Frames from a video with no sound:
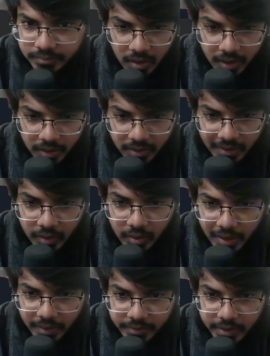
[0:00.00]
All right, now I
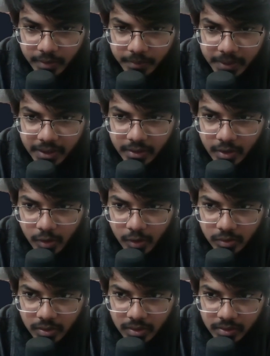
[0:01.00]
have the complete
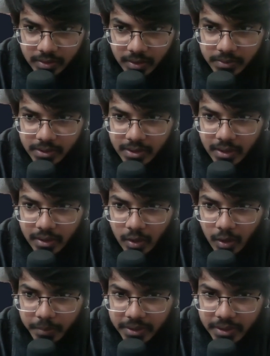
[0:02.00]
code, so I'm just gonna
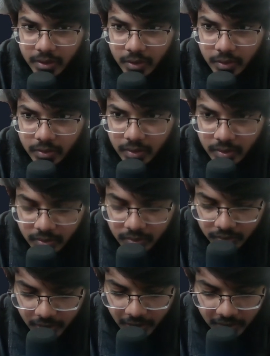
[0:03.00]
copy the code,
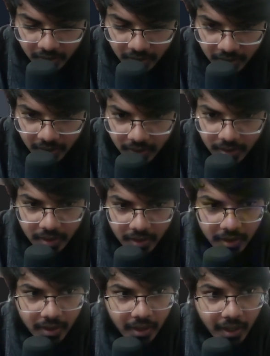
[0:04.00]
right,
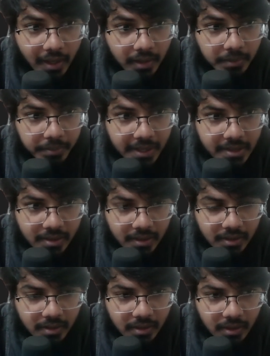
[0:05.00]
and paste
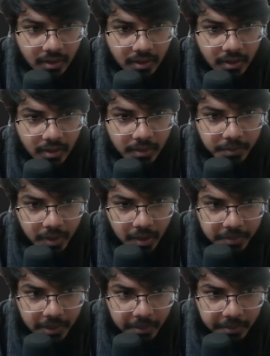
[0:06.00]
it in
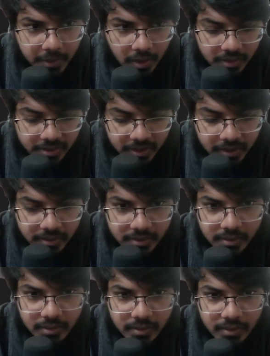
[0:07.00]

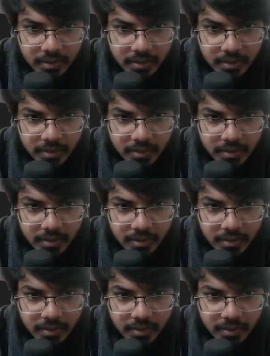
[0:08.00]
popup.js.